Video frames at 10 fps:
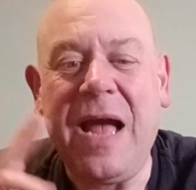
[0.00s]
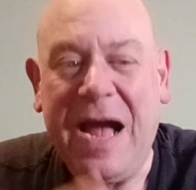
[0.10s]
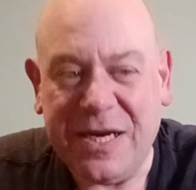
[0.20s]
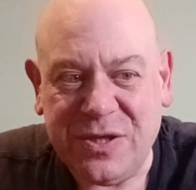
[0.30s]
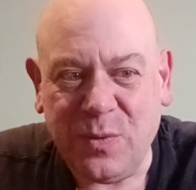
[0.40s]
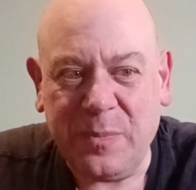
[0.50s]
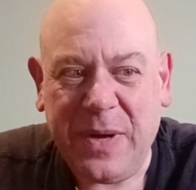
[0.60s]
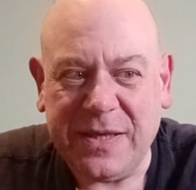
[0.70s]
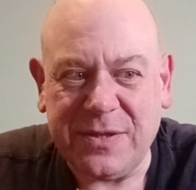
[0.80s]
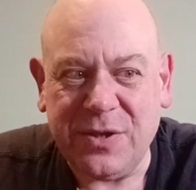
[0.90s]
actual
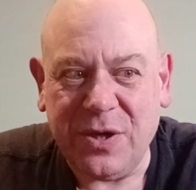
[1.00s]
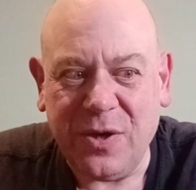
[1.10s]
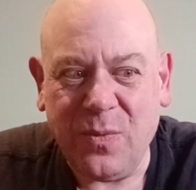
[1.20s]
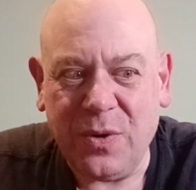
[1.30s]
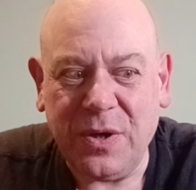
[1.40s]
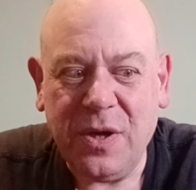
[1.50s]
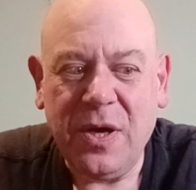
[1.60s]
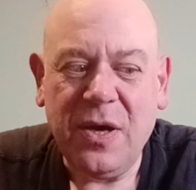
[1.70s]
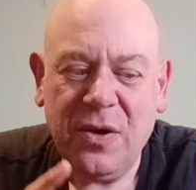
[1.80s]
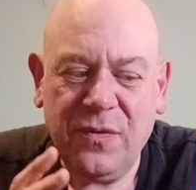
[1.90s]
Panasonic one.
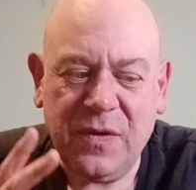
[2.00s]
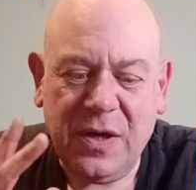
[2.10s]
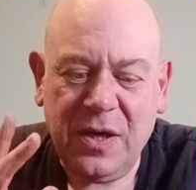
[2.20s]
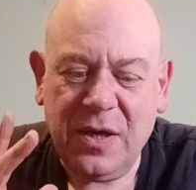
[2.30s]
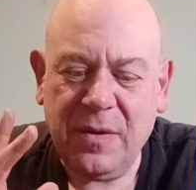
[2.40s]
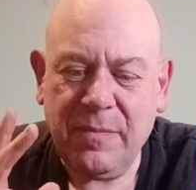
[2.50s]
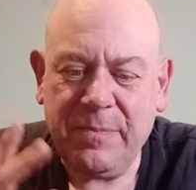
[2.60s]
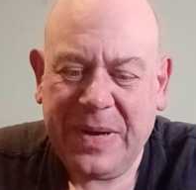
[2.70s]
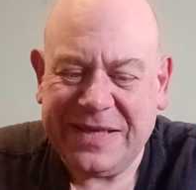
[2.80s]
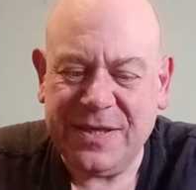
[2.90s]
The
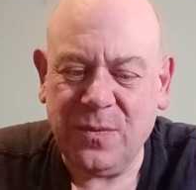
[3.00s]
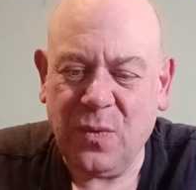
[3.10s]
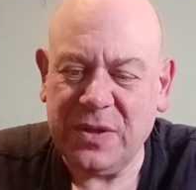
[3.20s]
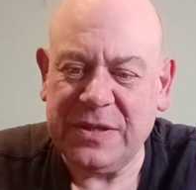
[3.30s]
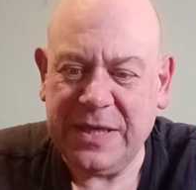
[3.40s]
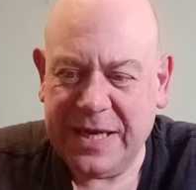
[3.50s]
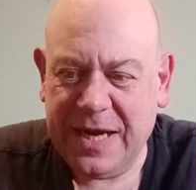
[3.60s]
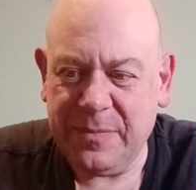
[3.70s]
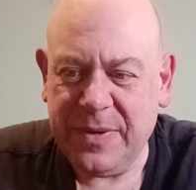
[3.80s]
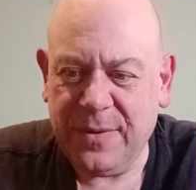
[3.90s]
pattern ones are
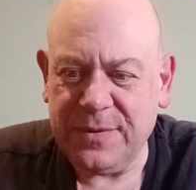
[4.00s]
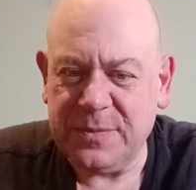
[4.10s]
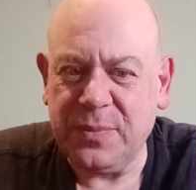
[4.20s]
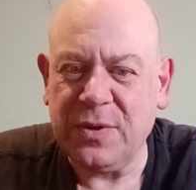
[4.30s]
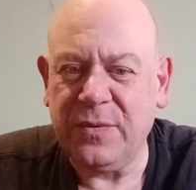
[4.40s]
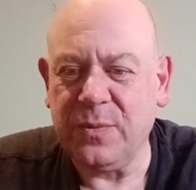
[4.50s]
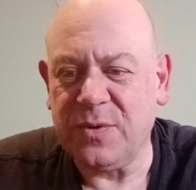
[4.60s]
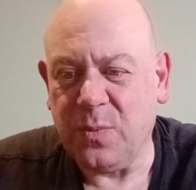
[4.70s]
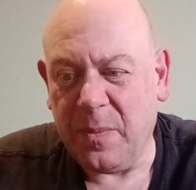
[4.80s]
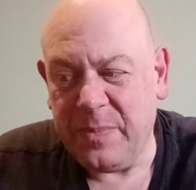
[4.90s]
nine pounds, but there
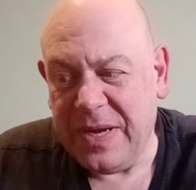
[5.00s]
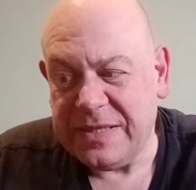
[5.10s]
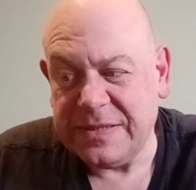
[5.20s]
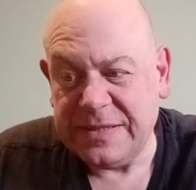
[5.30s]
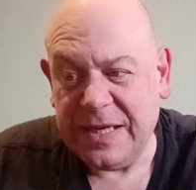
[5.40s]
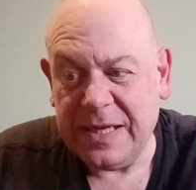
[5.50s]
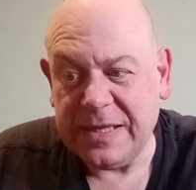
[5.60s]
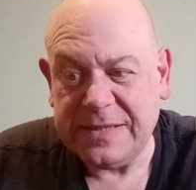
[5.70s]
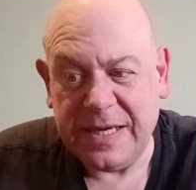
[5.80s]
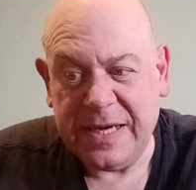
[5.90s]
was one person selling
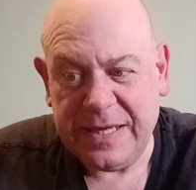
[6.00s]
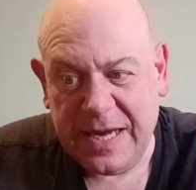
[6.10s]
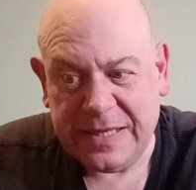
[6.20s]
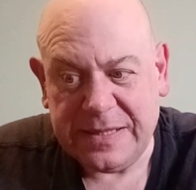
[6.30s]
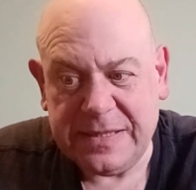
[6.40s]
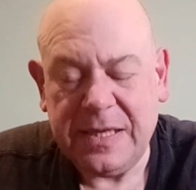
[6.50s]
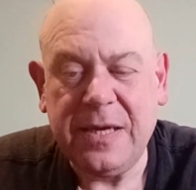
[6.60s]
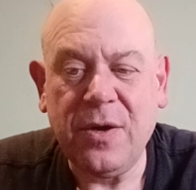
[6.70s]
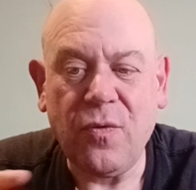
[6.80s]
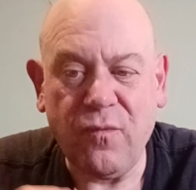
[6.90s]
a second hand
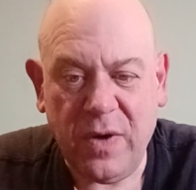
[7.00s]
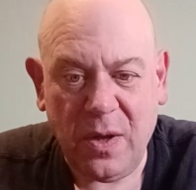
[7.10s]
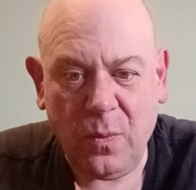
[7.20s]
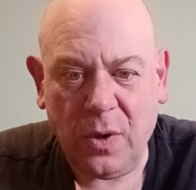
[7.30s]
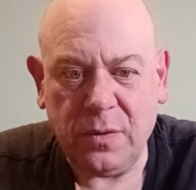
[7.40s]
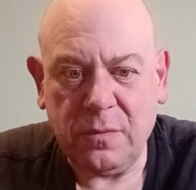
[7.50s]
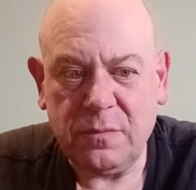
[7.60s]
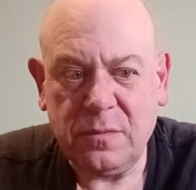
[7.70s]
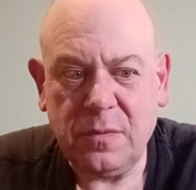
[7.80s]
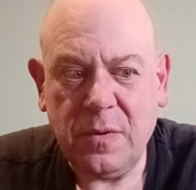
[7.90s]
real one.
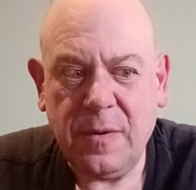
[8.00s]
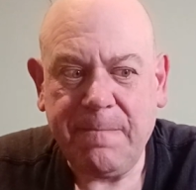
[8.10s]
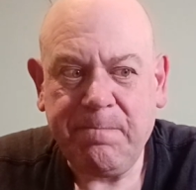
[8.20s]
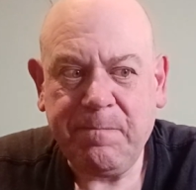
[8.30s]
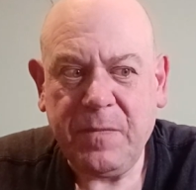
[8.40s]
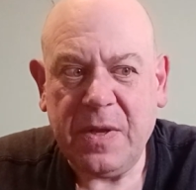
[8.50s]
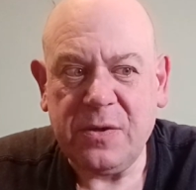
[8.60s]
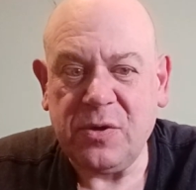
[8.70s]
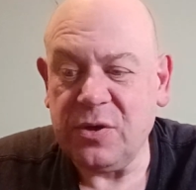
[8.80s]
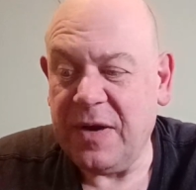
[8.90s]

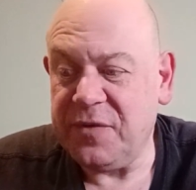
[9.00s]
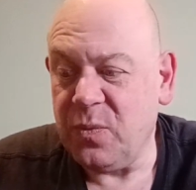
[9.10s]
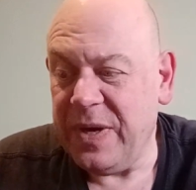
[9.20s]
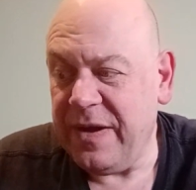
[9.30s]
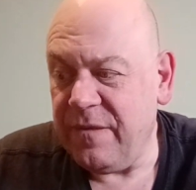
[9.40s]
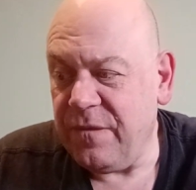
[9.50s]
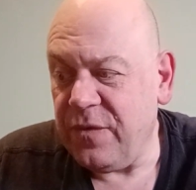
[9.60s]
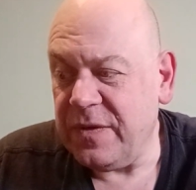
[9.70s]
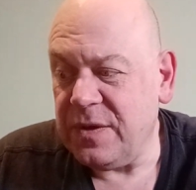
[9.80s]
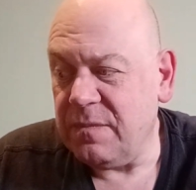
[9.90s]
So I don't have to wait for
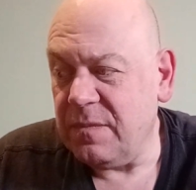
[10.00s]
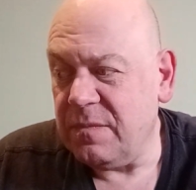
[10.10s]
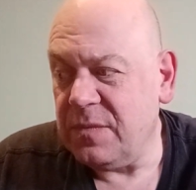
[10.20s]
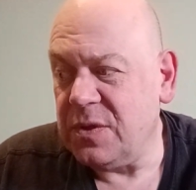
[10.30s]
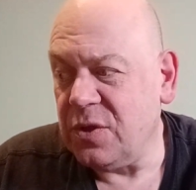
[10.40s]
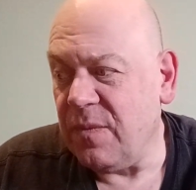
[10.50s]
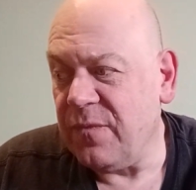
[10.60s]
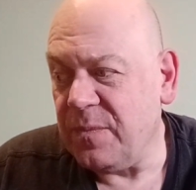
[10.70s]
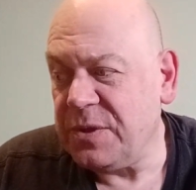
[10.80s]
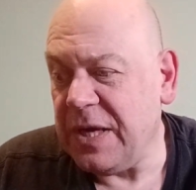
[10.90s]
it to come
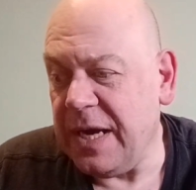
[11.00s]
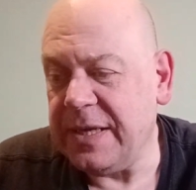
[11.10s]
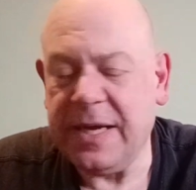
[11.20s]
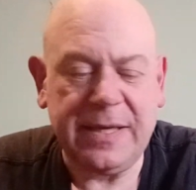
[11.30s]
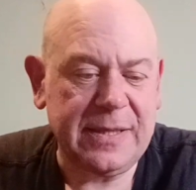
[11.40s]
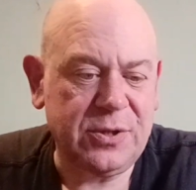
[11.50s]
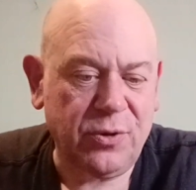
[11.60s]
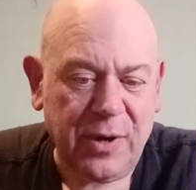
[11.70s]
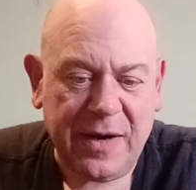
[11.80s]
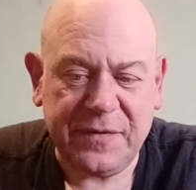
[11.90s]
from China and I
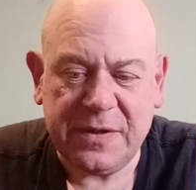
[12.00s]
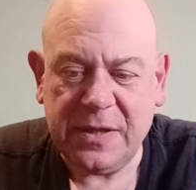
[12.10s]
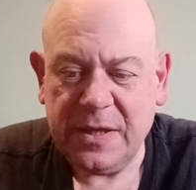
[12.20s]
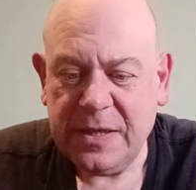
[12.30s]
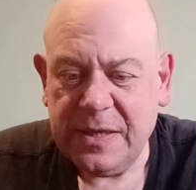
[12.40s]
don't have to